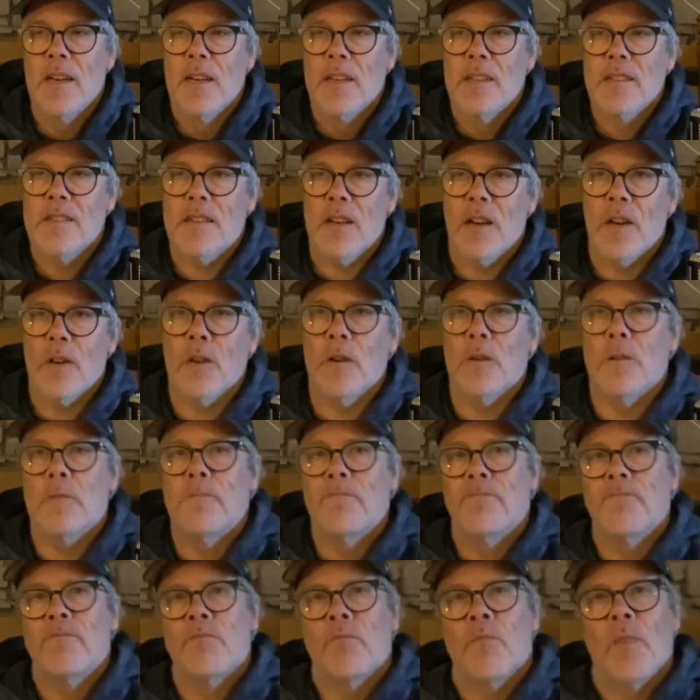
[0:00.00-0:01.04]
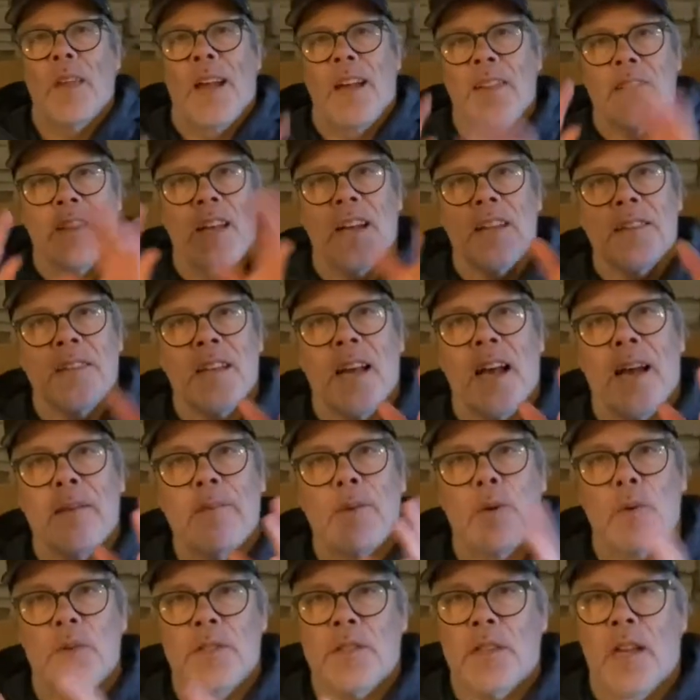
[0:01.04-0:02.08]
So at that time,
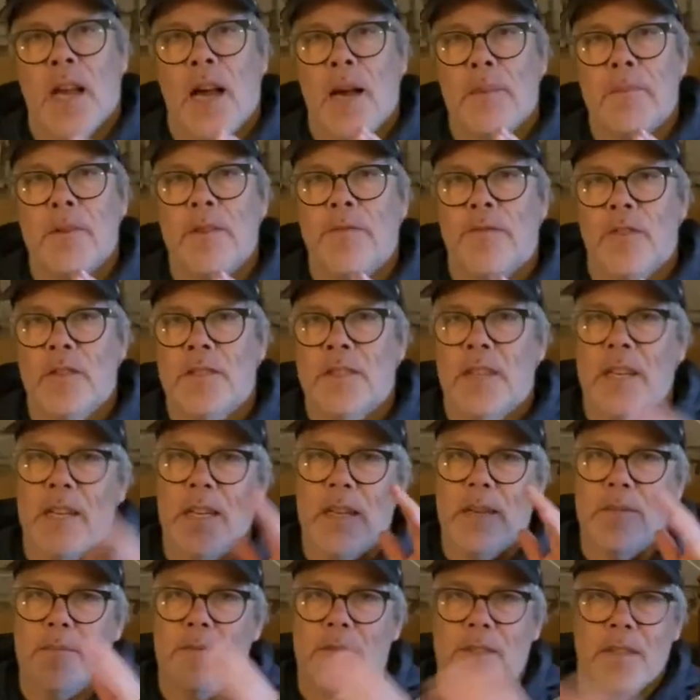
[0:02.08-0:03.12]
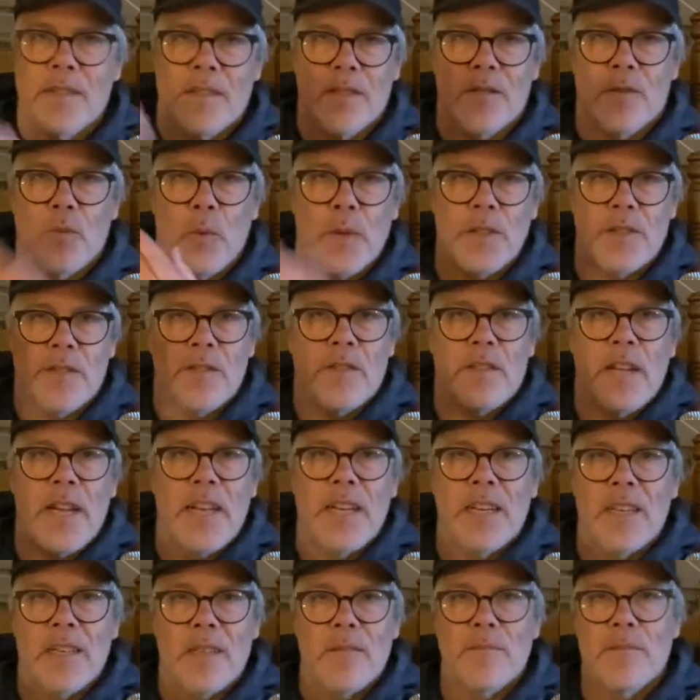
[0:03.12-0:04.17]
it was common for teams to switch
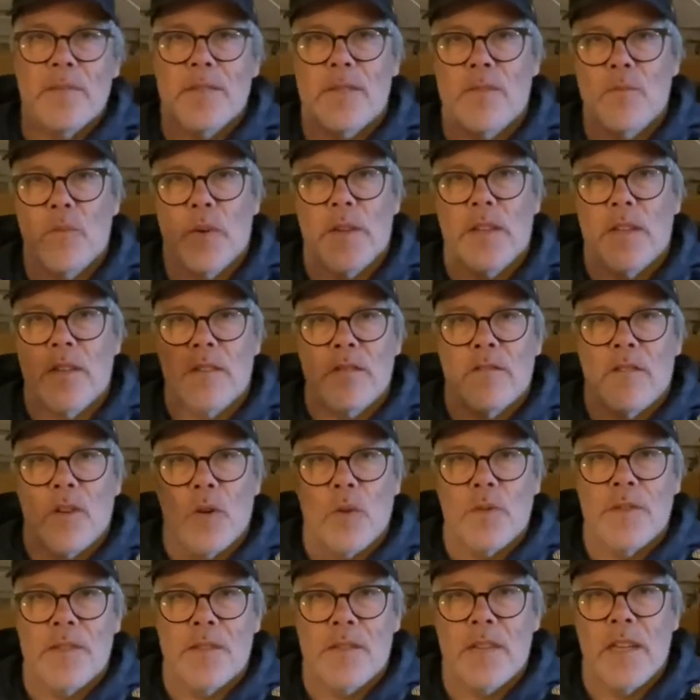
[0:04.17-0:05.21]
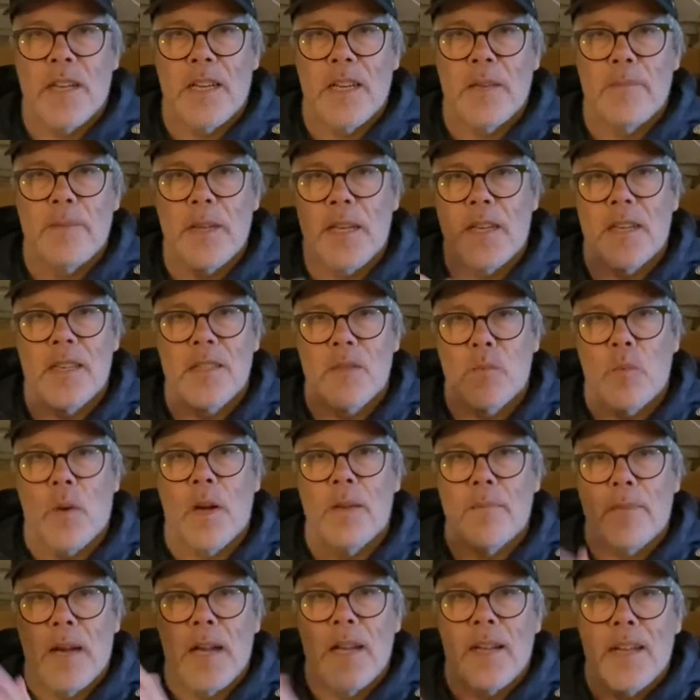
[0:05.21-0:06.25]
stadiums within their own city because
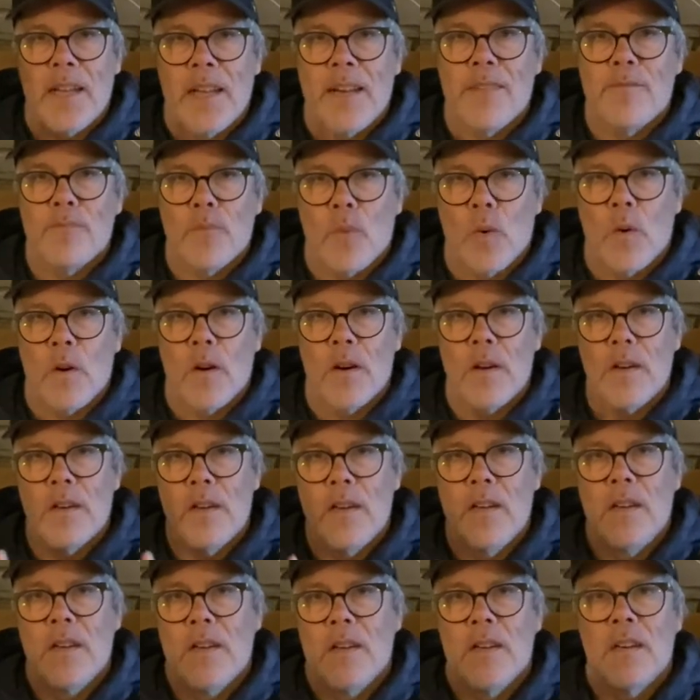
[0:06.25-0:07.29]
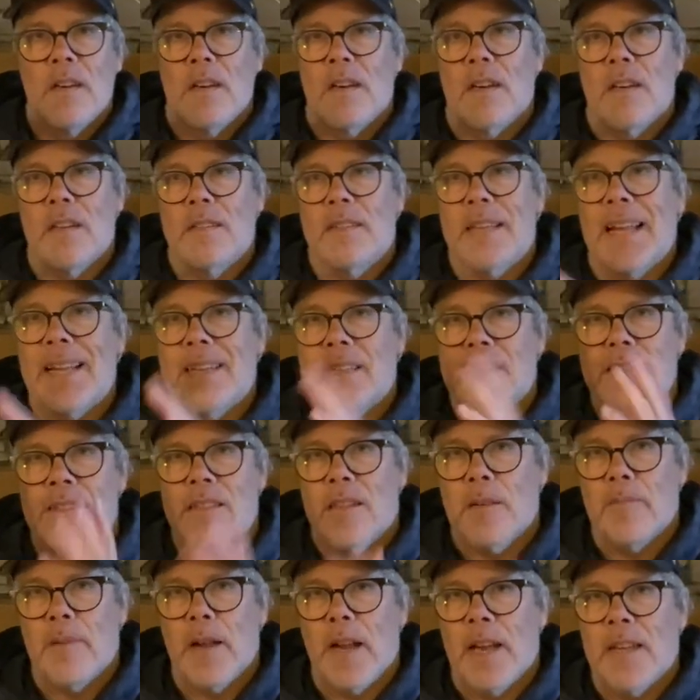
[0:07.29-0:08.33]
one might have more attendance
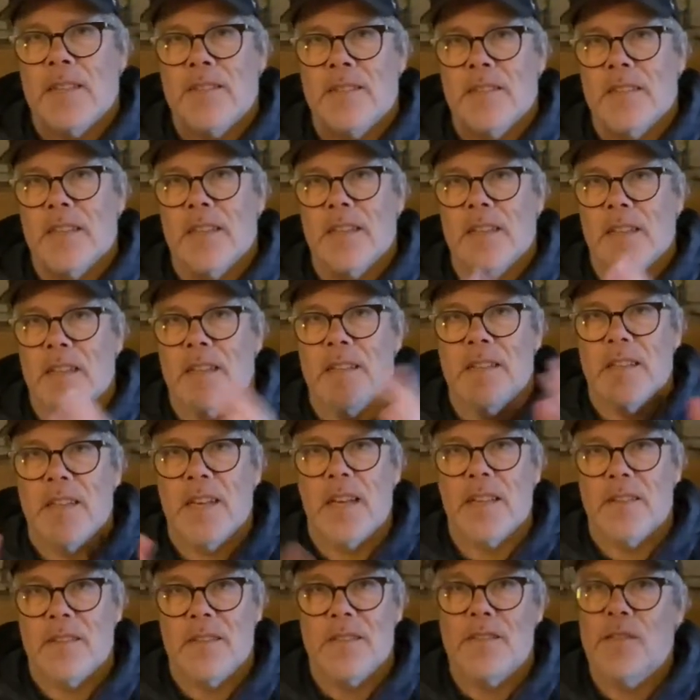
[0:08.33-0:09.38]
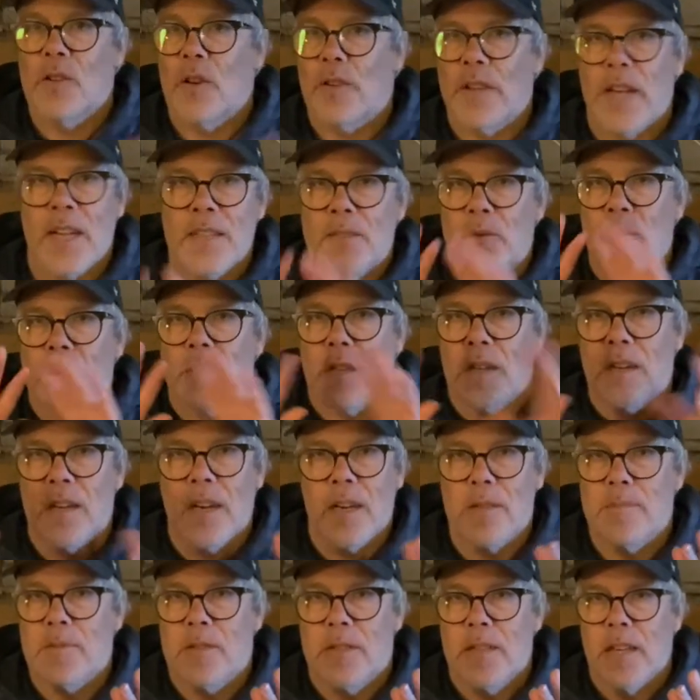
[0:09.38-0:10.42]
capacity than the other. So that's what the
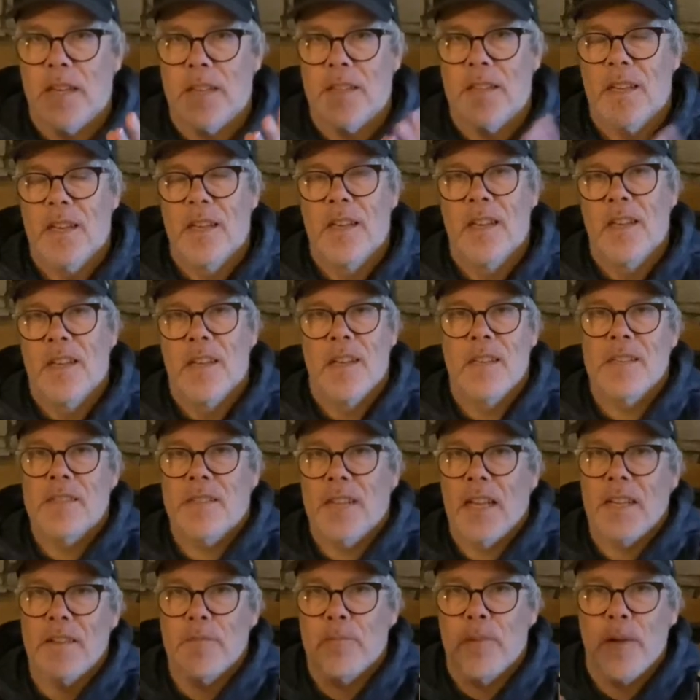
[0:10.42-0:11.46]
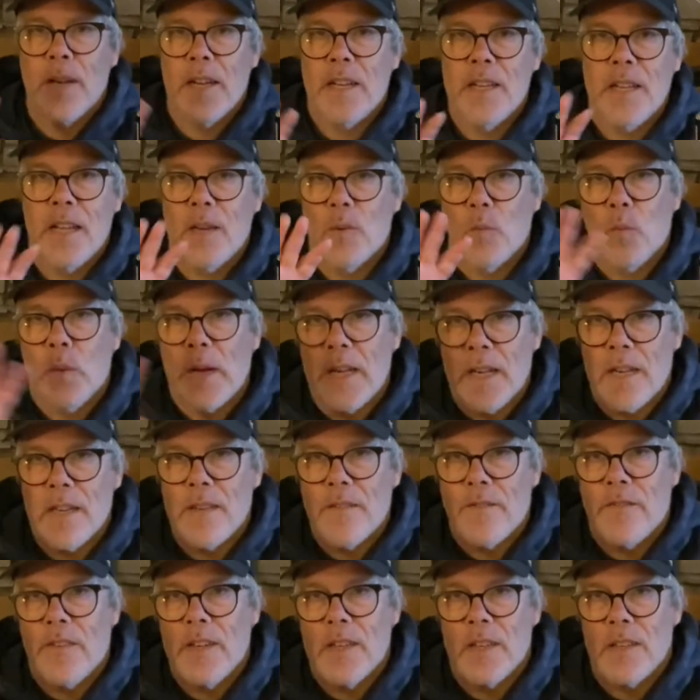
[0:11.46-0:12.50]
Cubs did. Instead of playing at Wigan
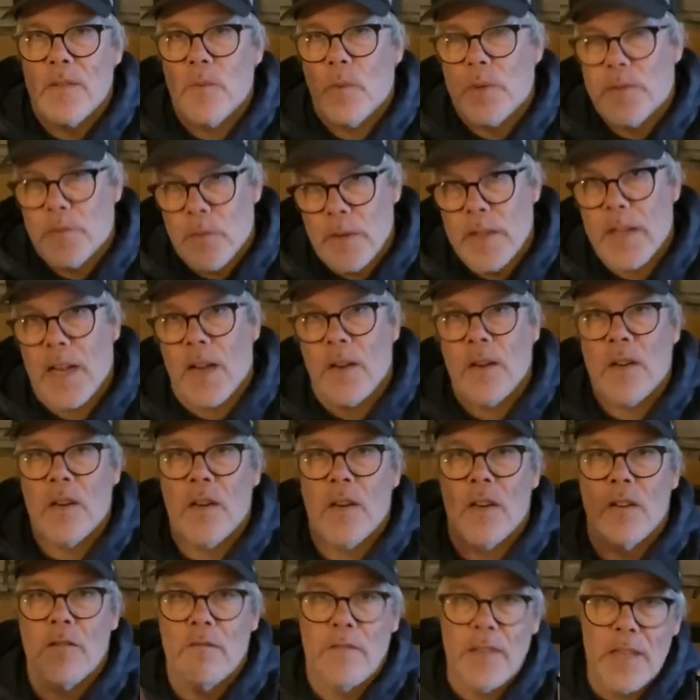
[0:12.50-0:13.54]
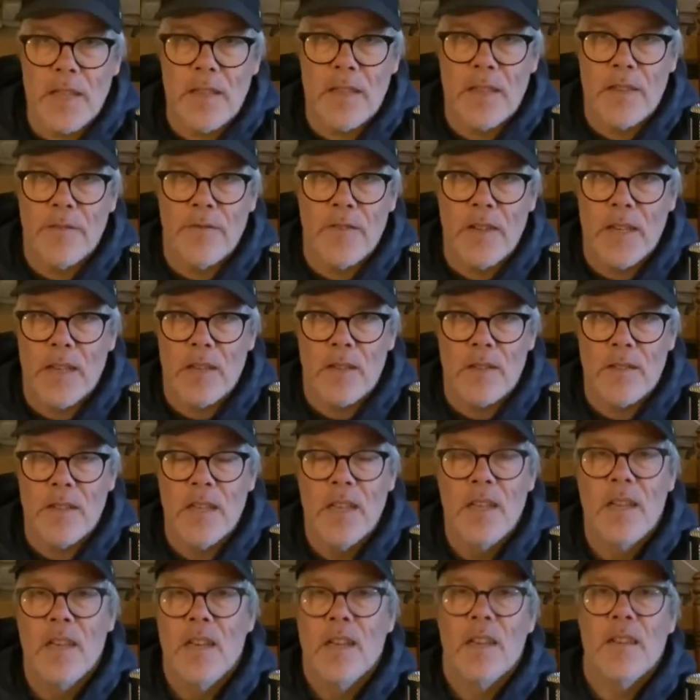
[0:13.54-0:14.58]
Field, which we now call Wrigley Field,
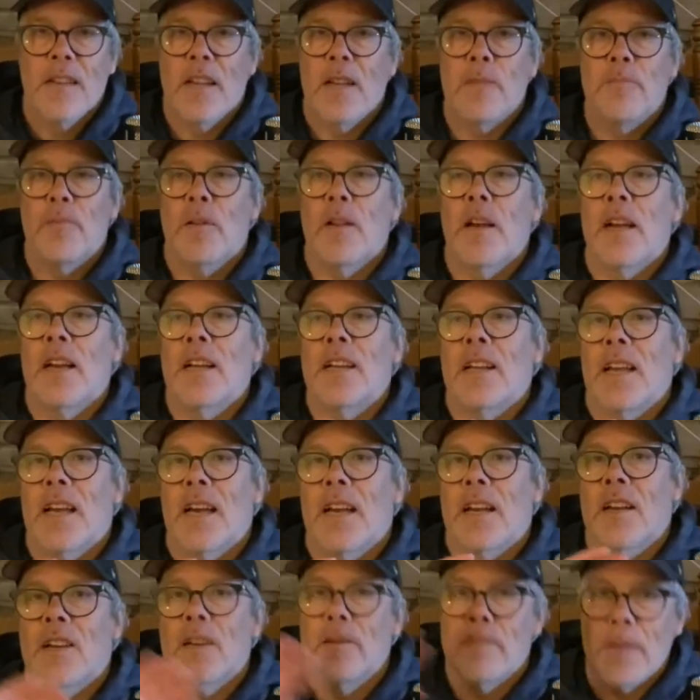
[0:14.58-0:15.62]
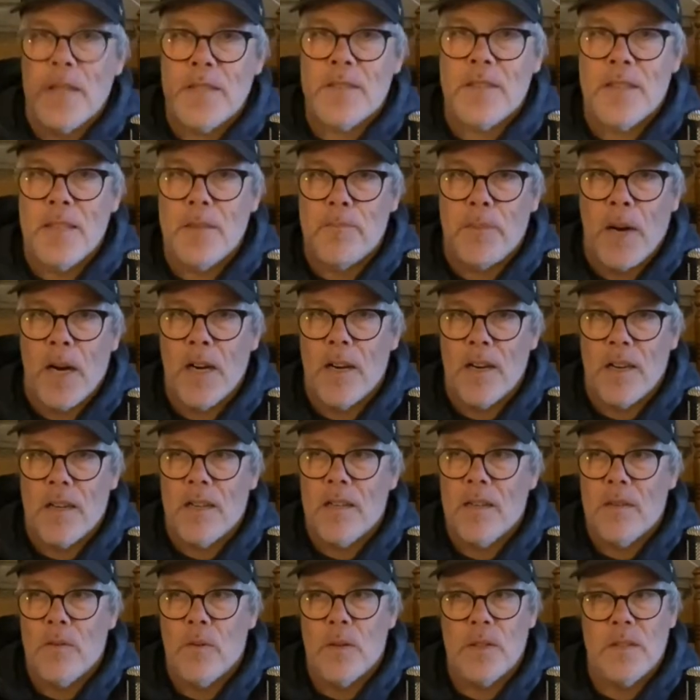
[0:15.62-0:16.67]
they played at Comiskey
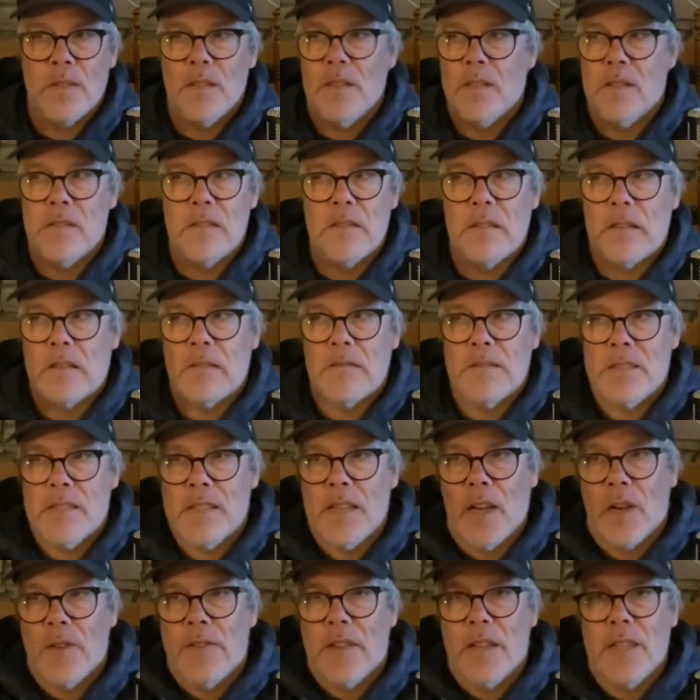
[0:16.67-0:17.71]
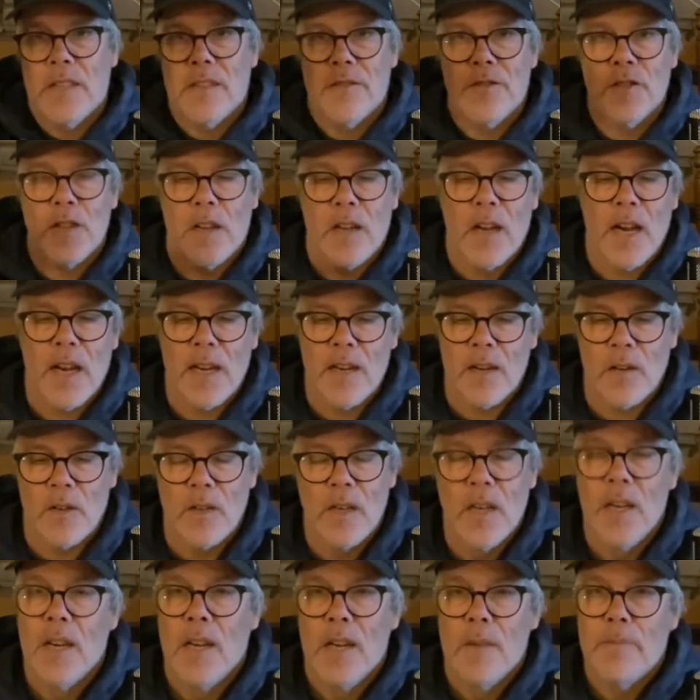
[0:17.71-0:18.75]
Park, which is, you know, south end of Chicago,
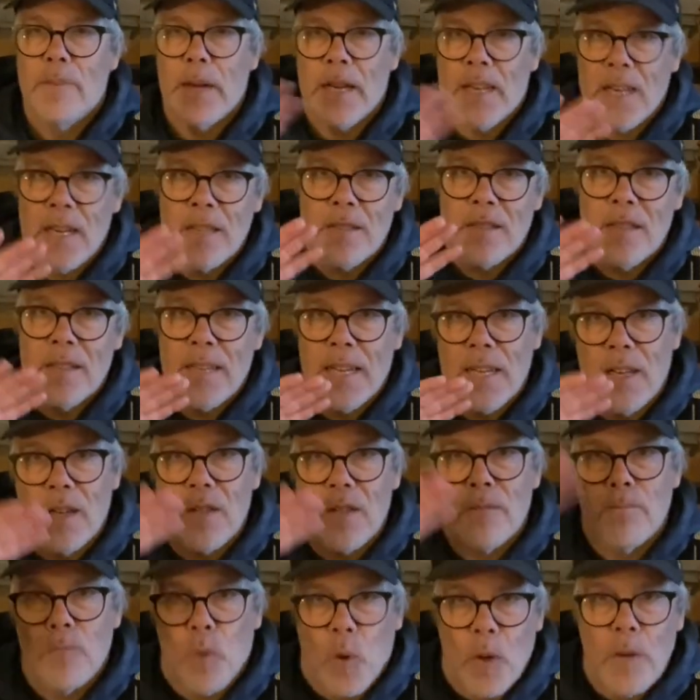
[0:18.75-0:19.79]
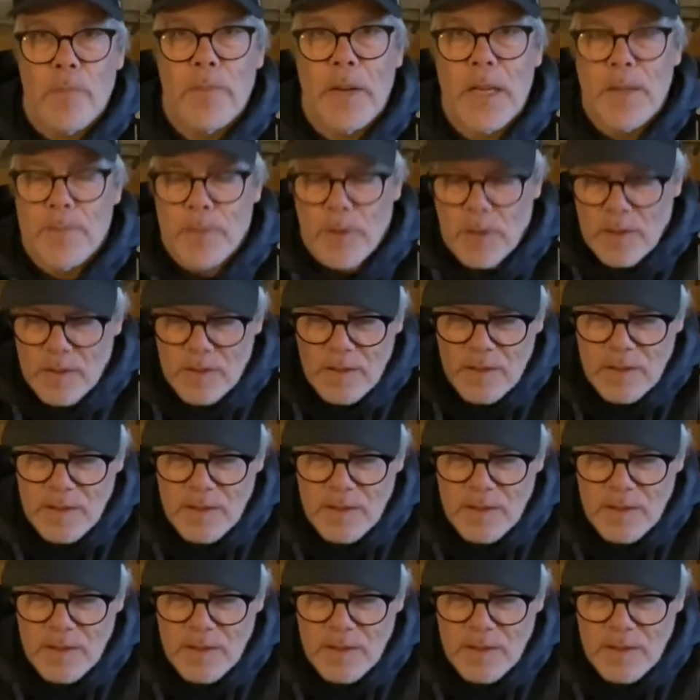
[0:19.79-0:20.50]
because it held more people.